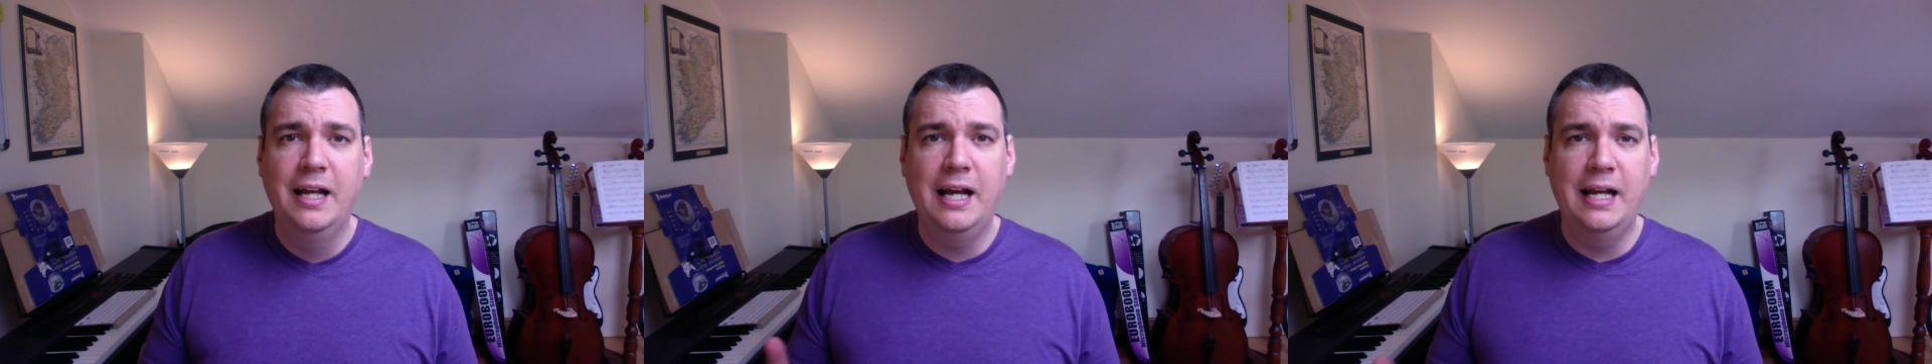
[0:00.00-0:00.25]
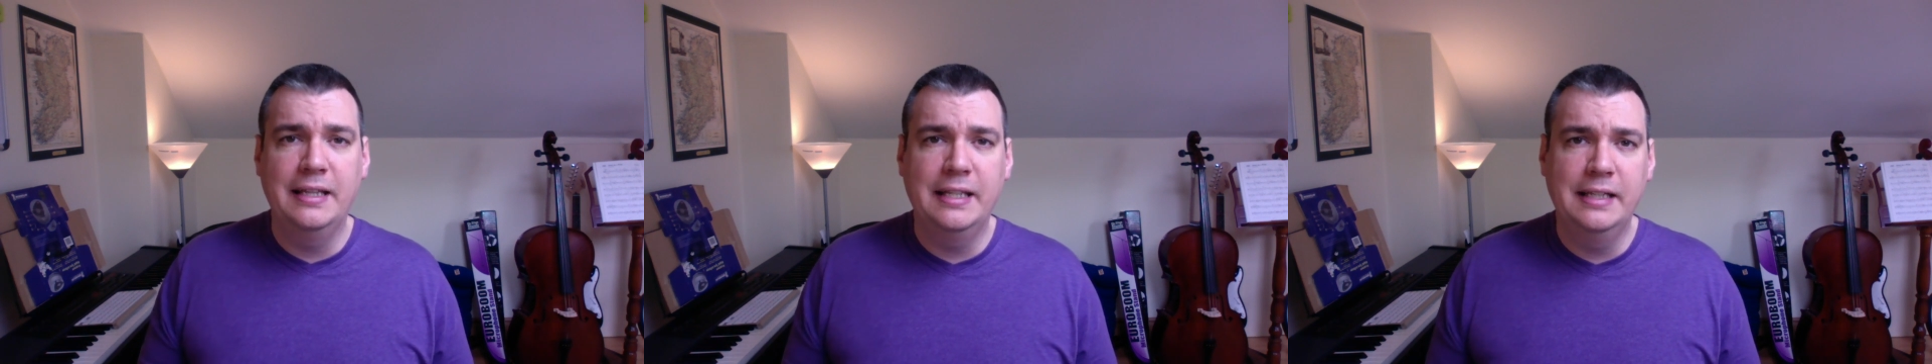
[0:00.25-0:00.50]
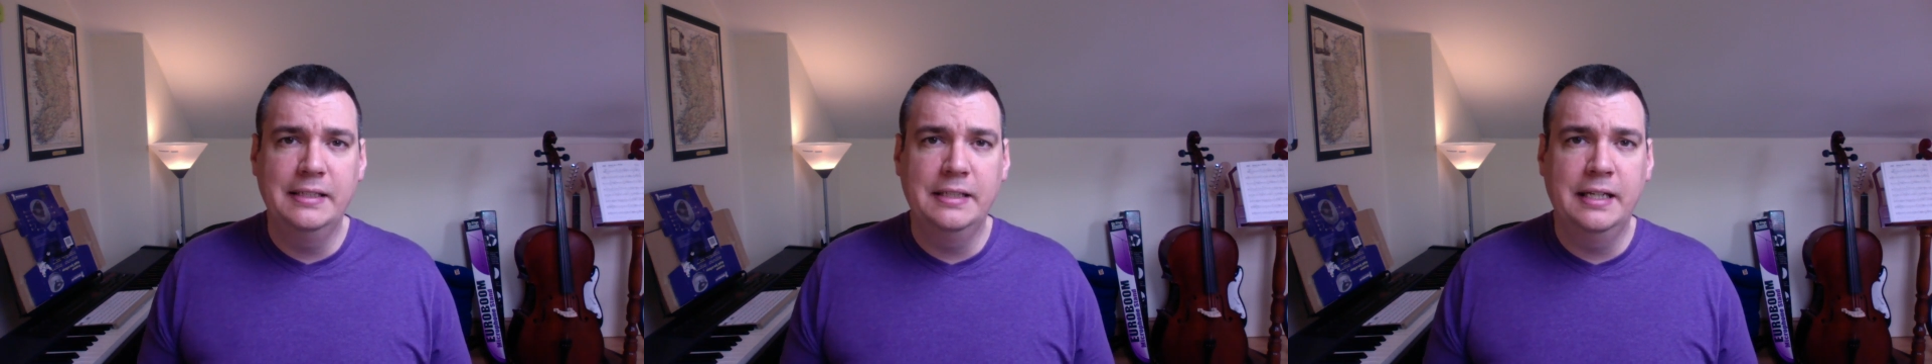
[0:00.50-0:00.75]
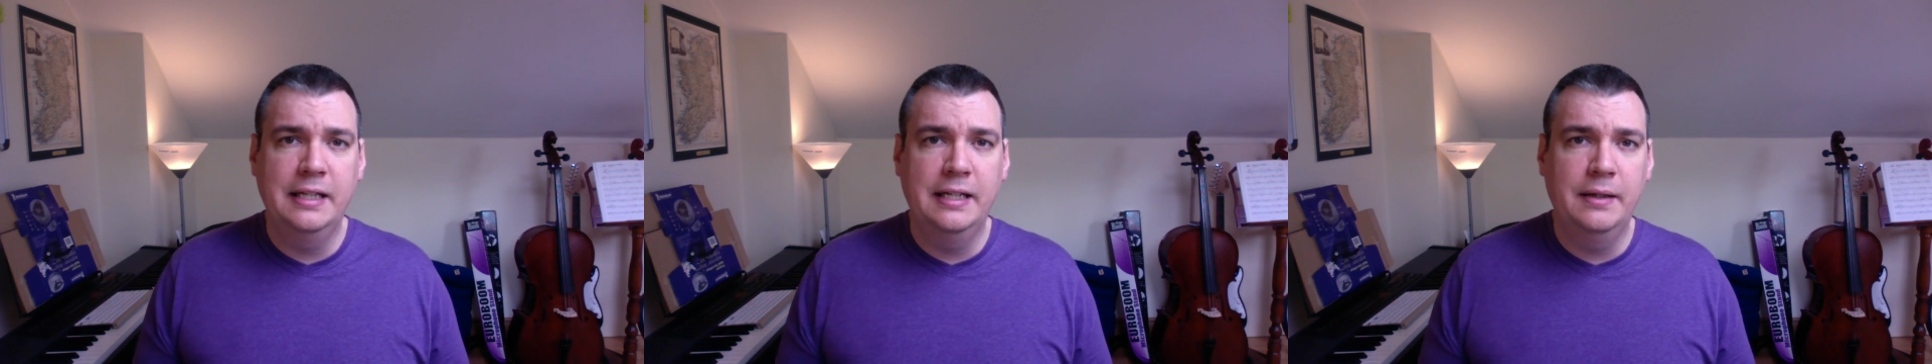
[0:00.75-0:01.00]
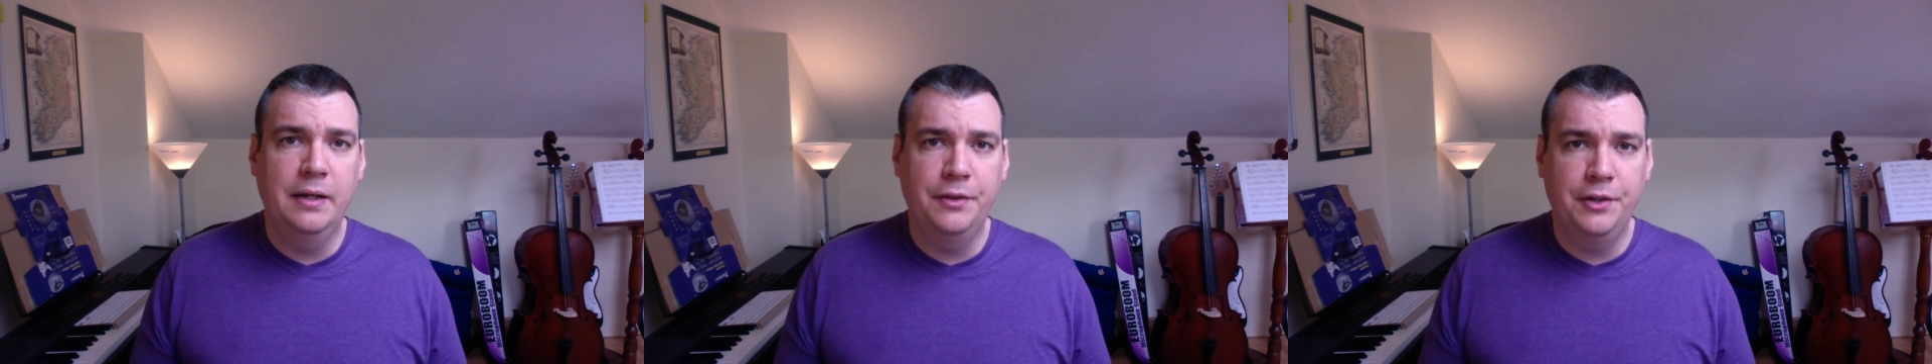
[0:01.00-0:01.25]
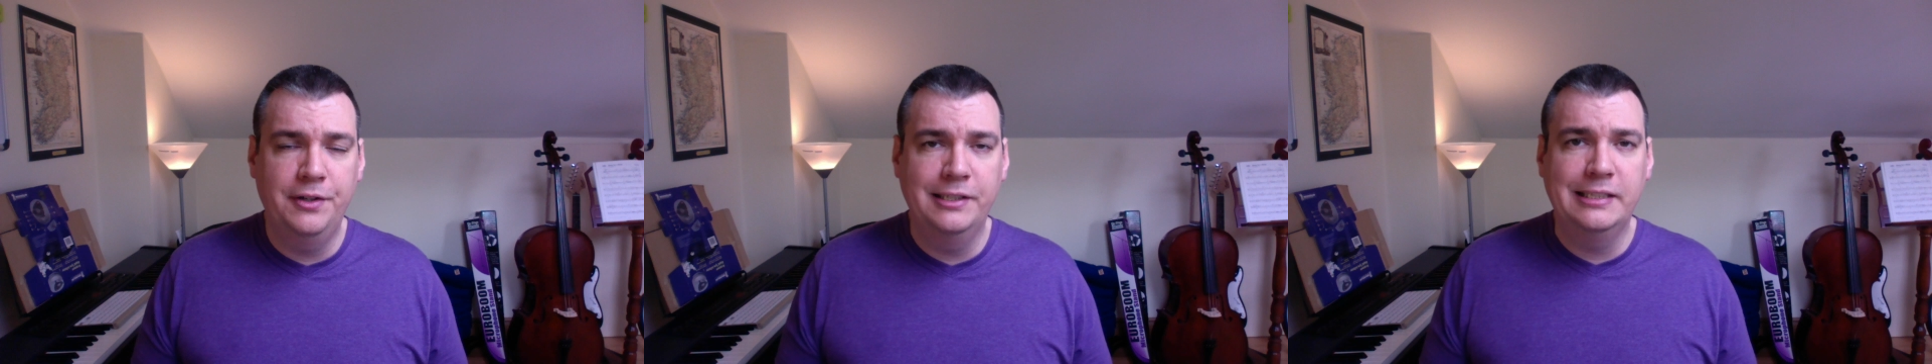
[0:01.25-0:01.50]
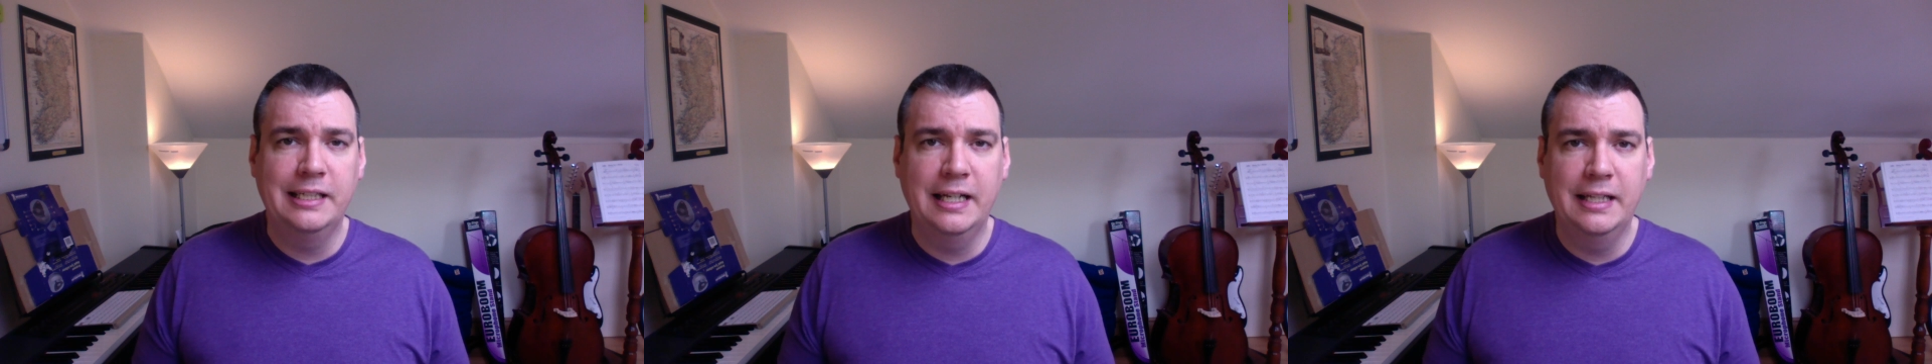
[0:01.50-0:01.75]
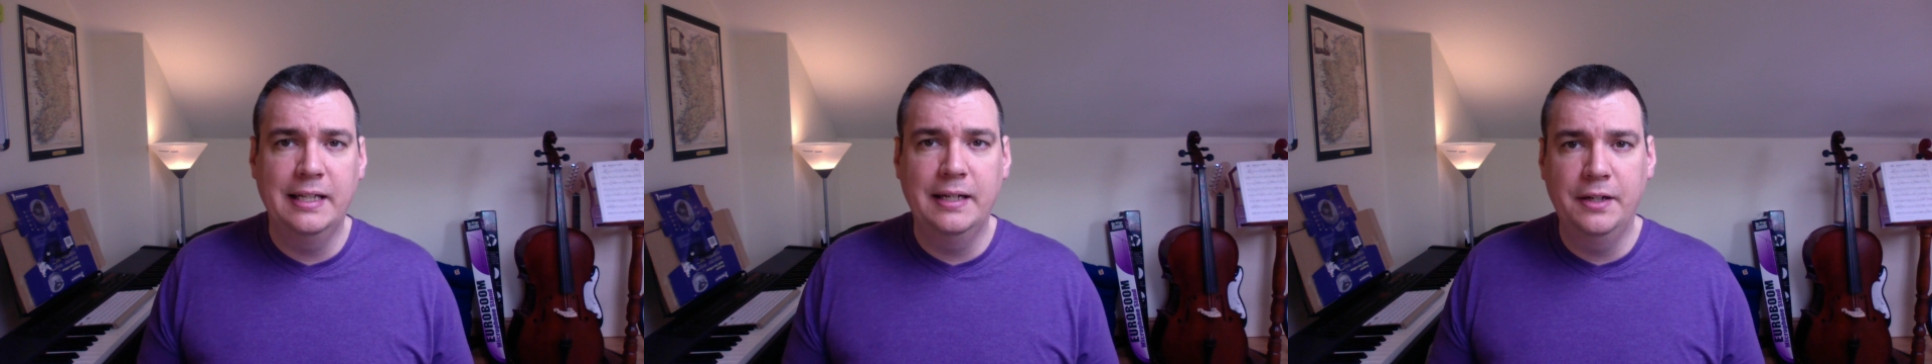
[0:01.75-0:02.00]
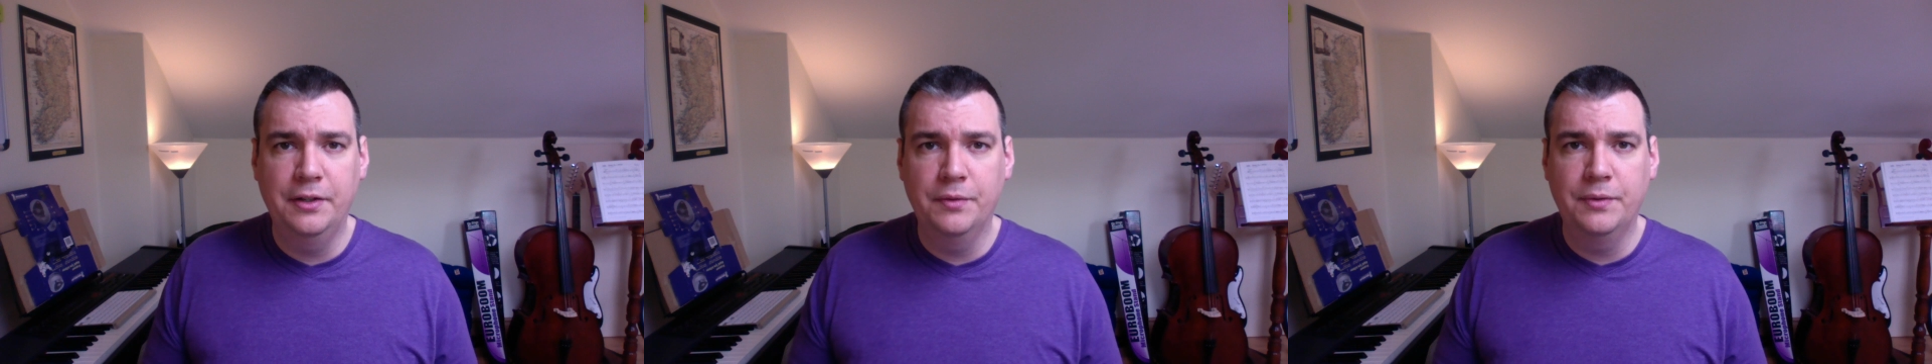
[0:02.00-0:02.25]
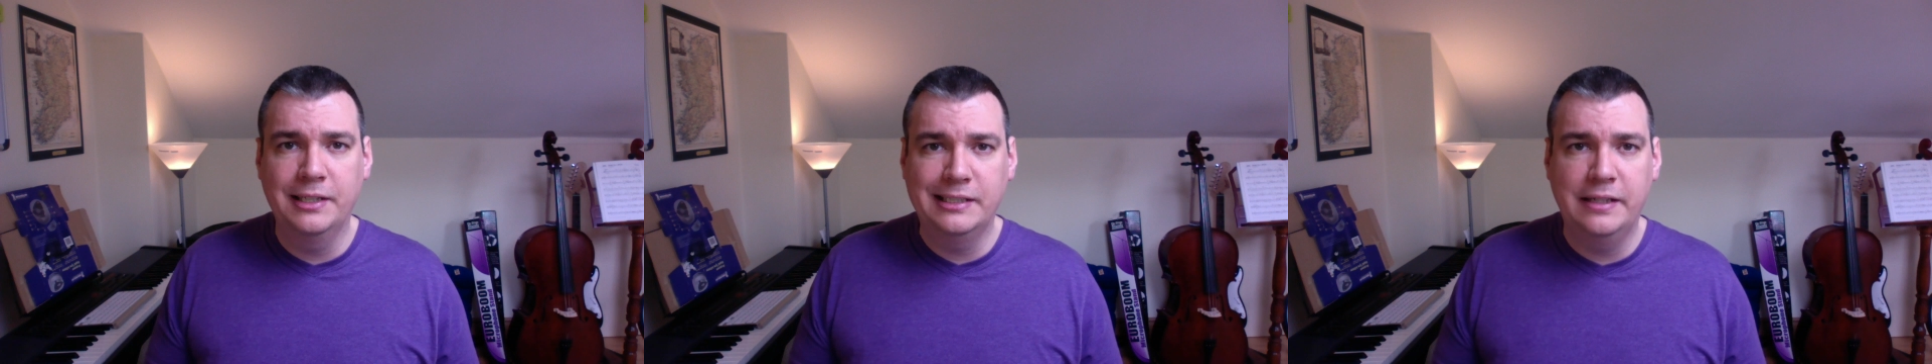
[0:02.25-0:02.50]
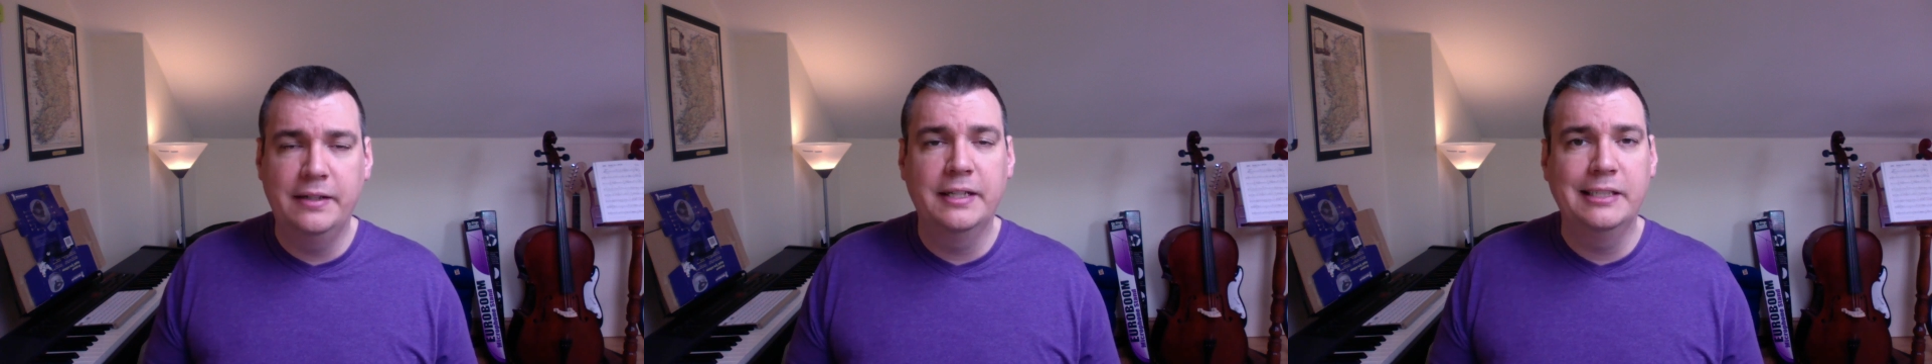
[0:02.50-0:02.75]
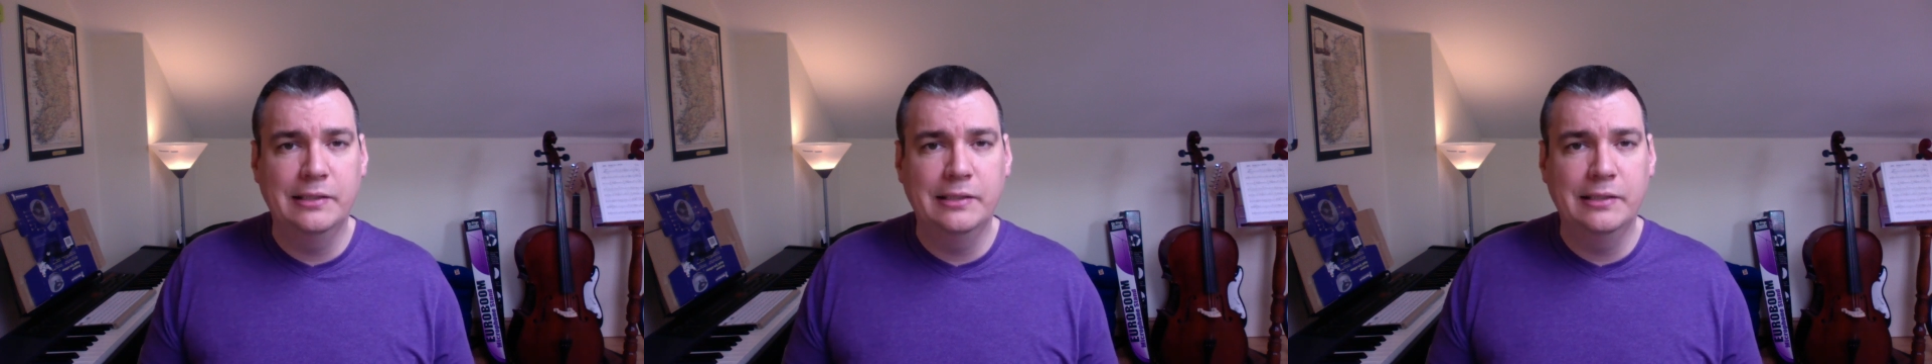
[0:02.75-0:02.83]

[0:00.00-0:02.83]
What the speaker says: and then on Thursday, and then another one on Saturday.